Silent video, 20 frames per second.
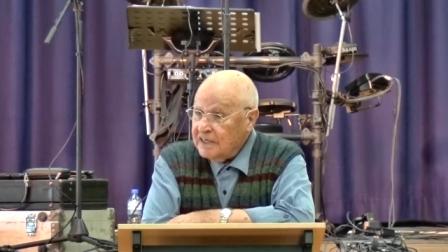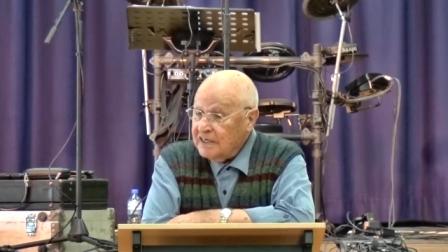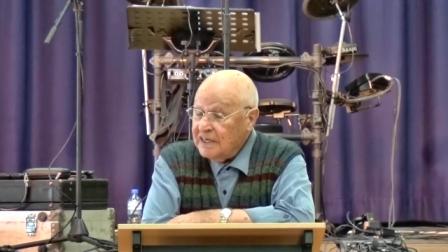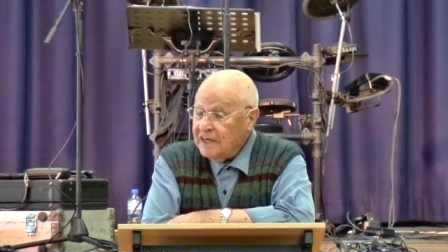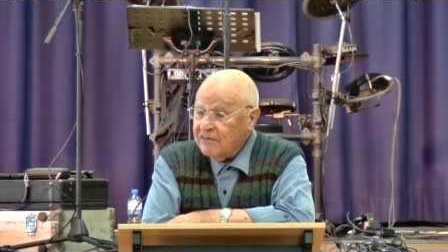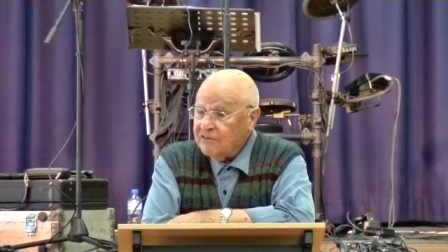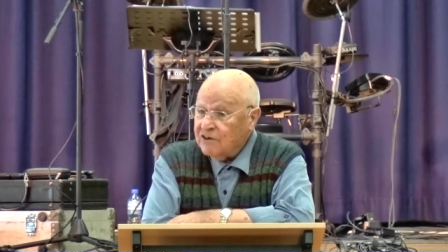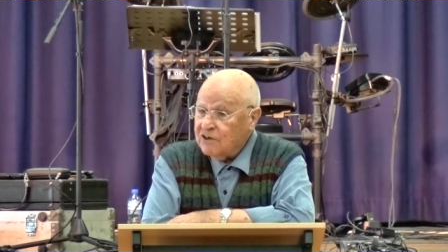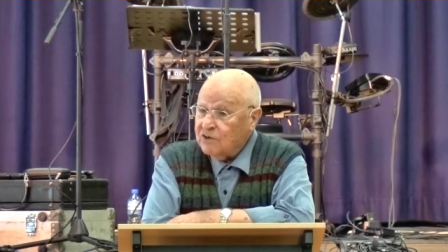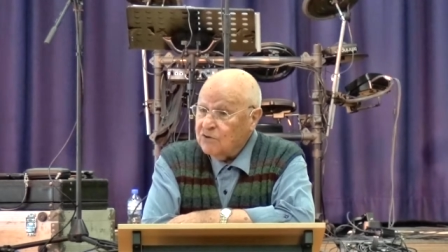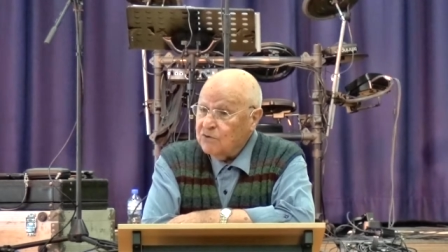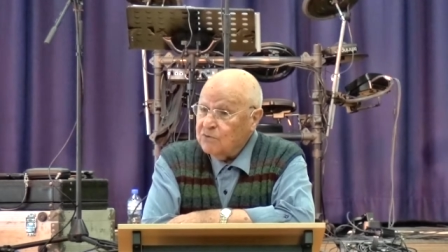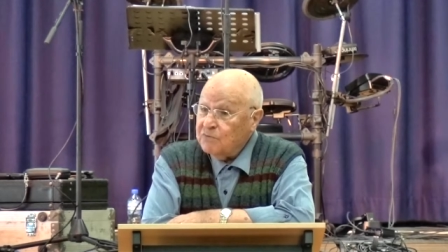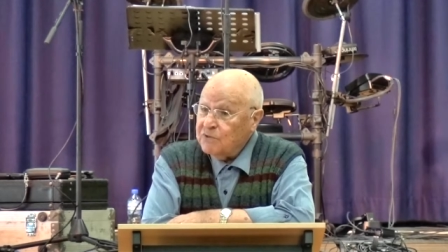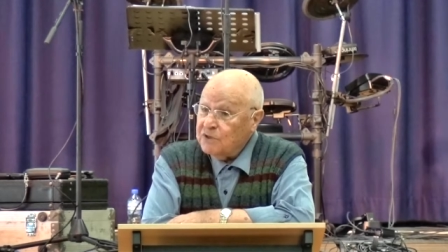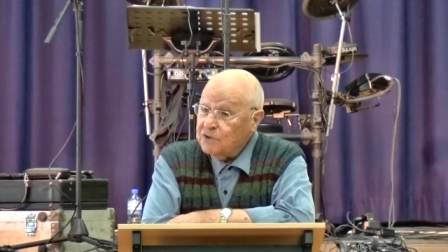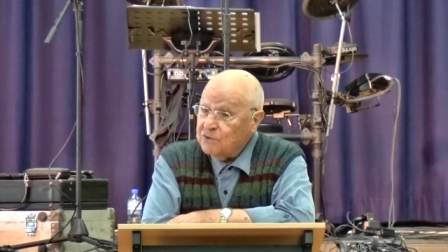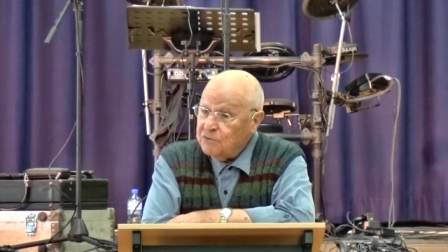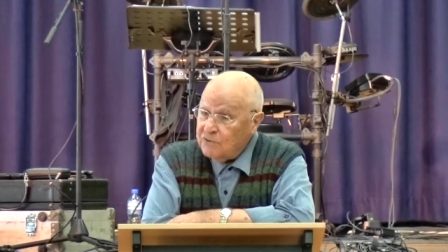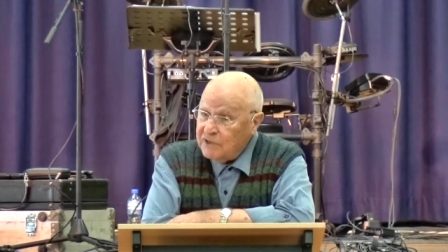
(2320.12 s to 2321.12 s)
He never told
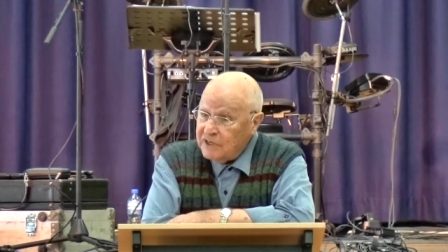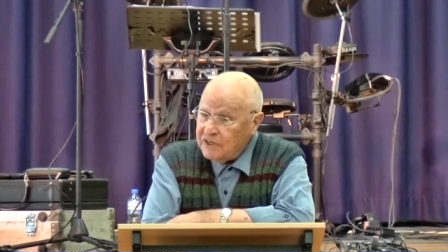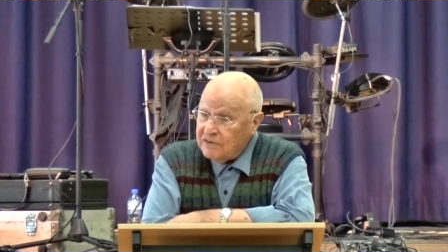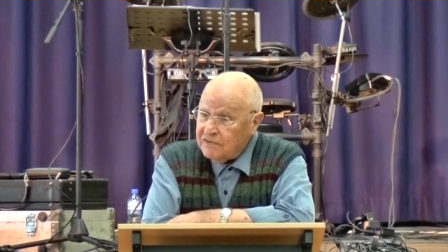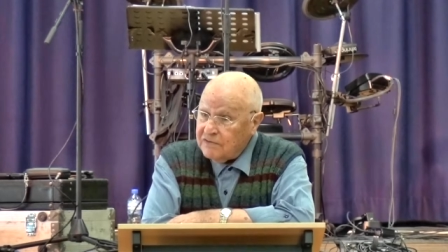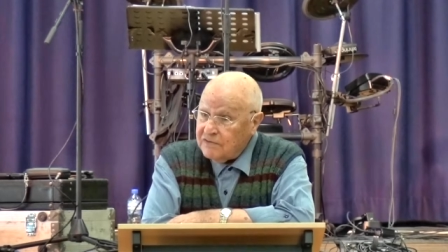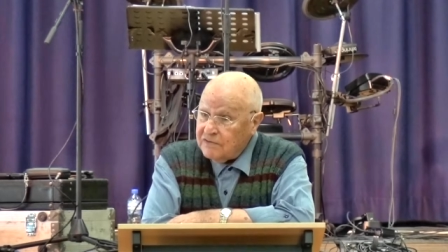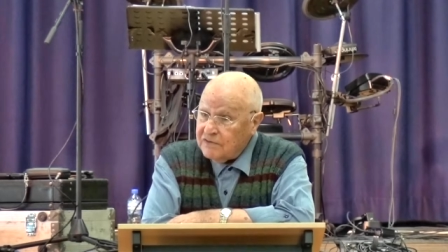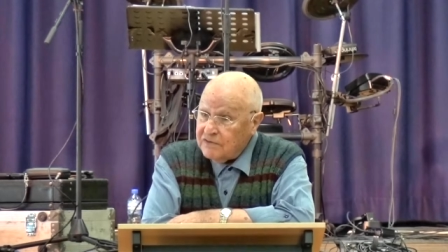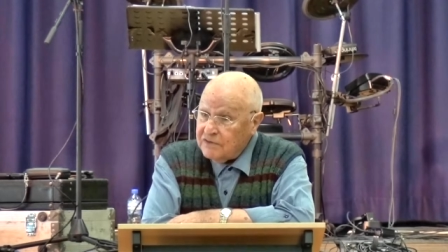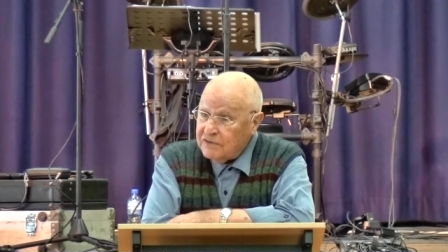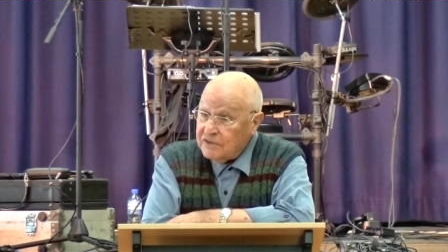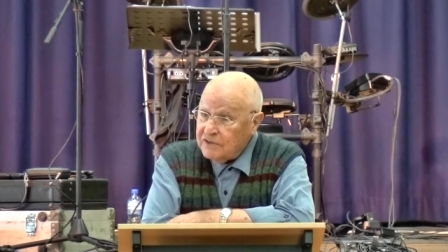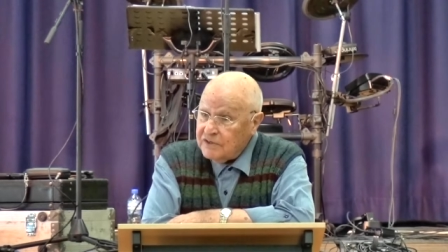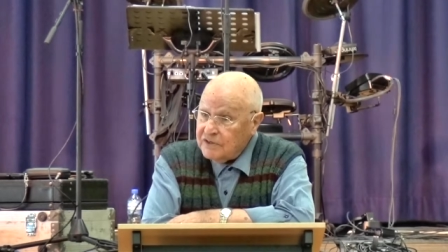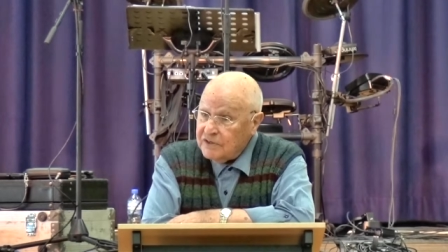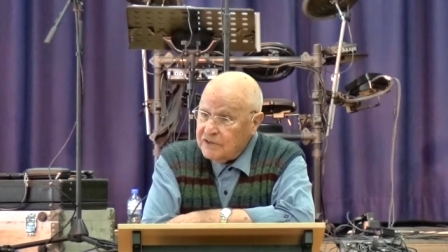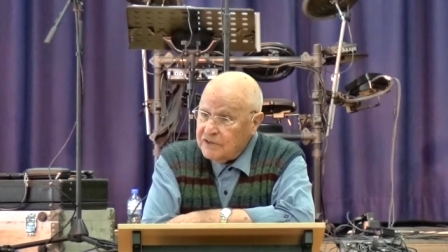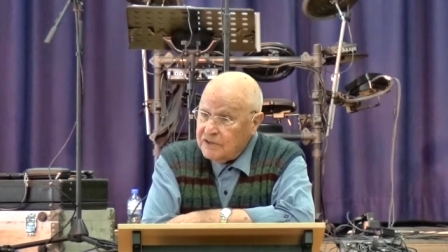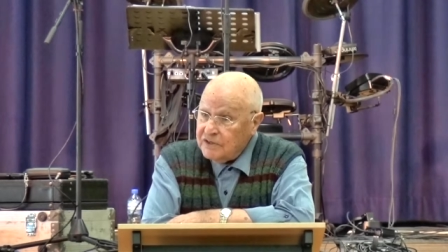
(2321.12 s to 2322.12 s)
me to leave.
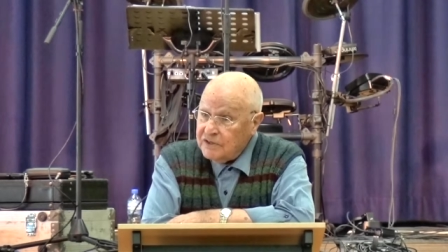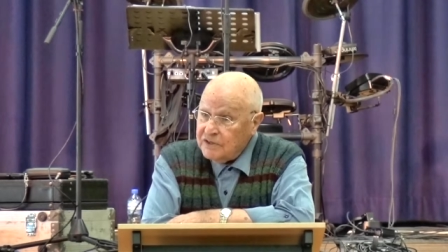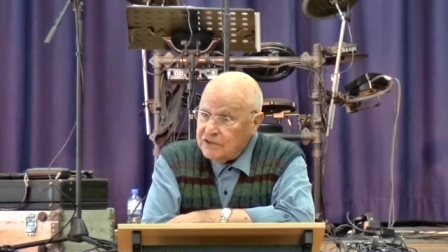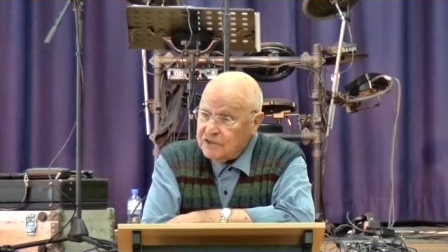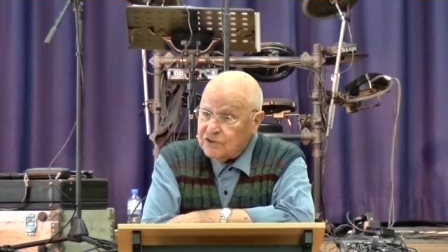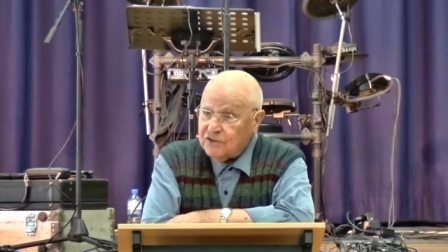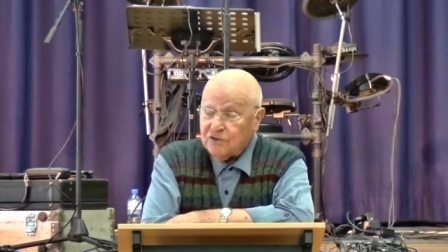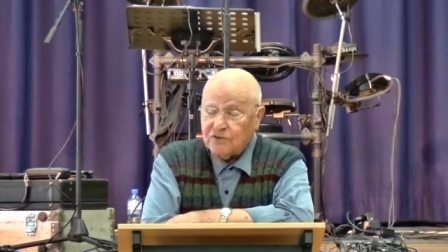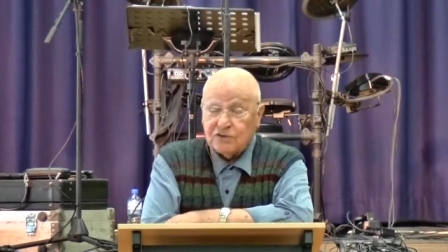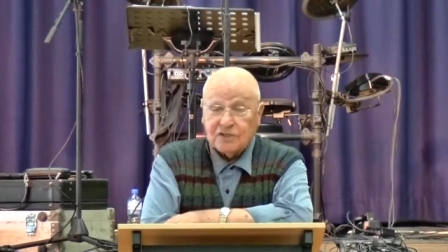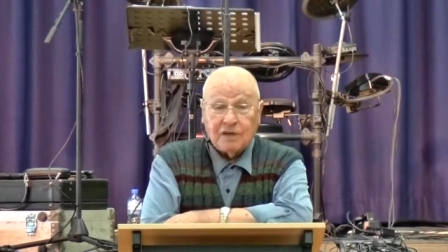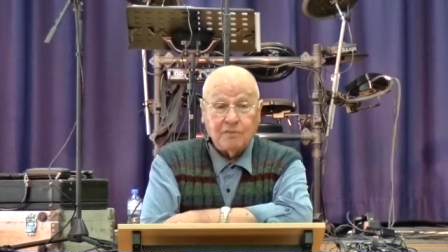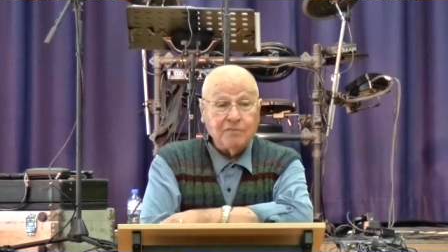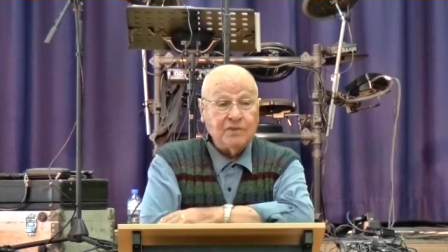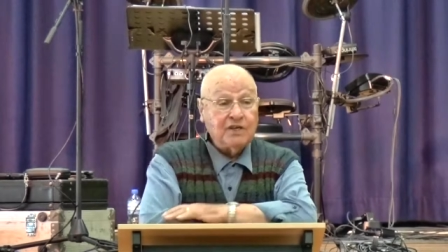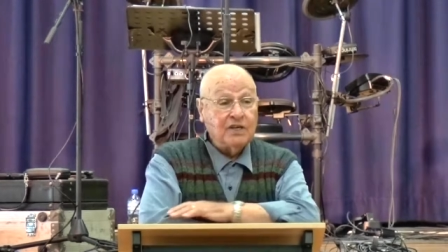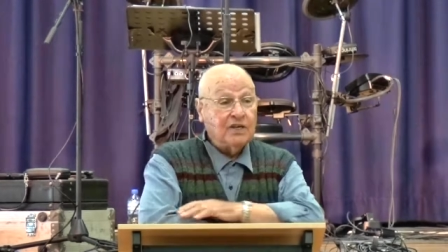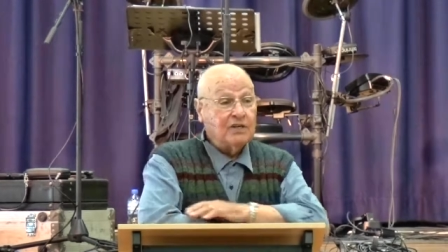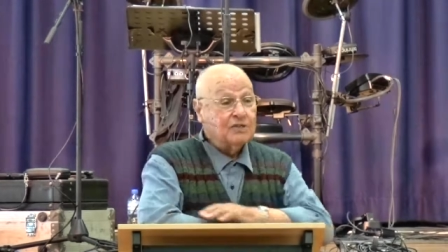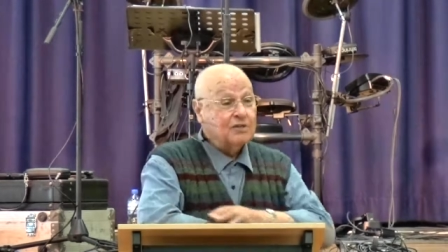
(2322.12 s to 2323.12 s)
So
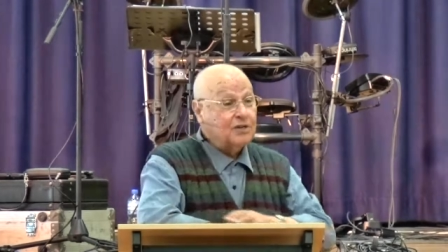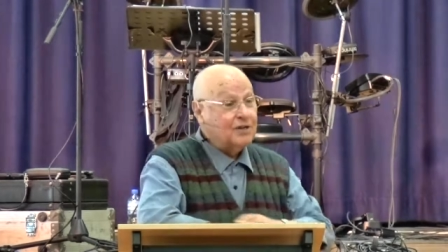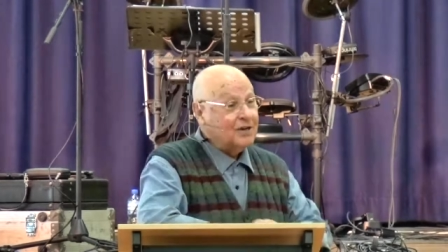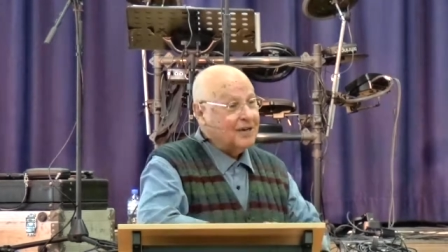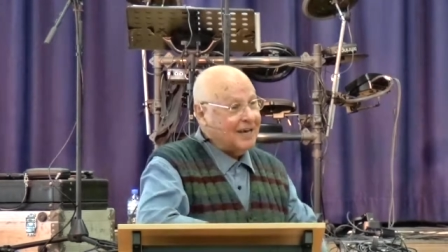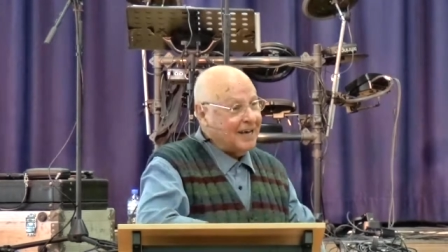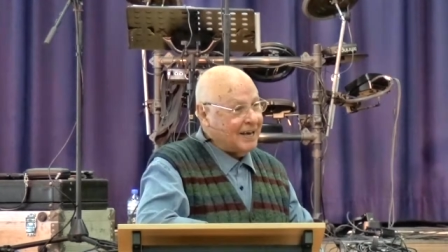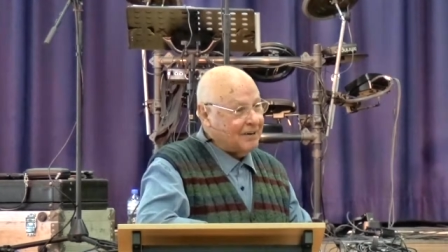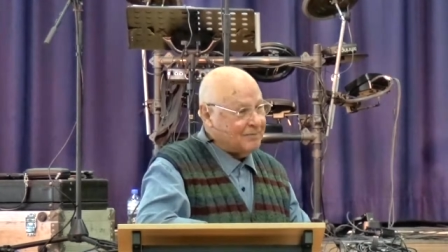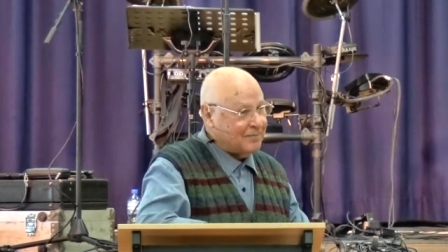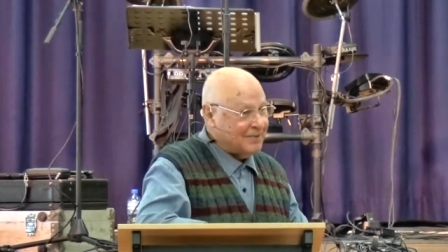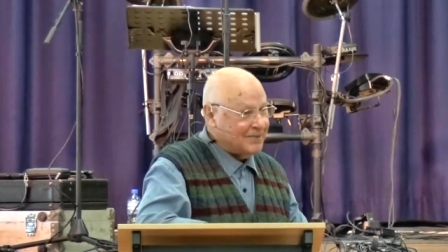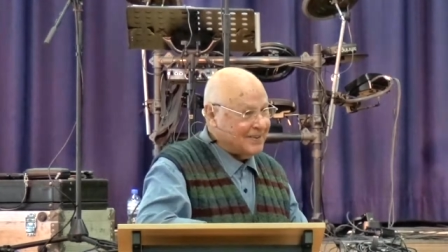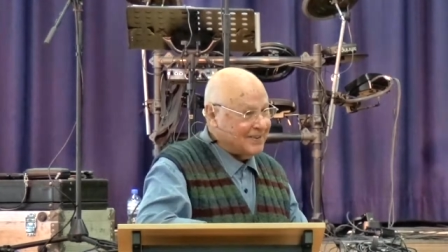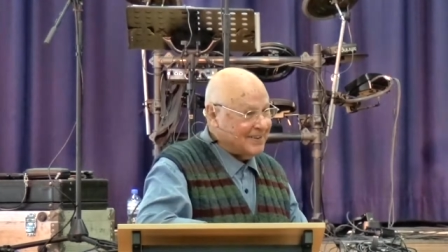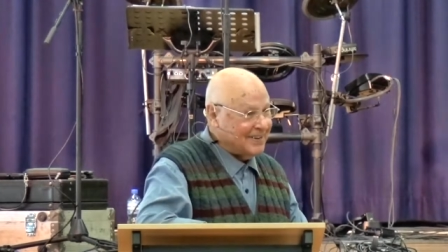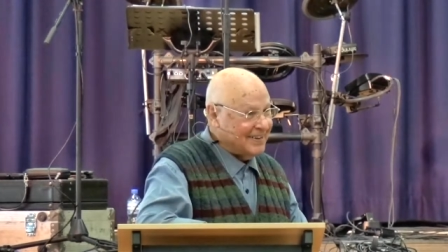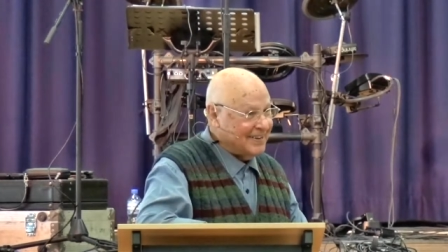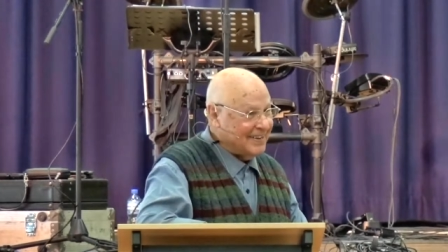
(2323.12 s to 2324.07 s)
something is going to happen.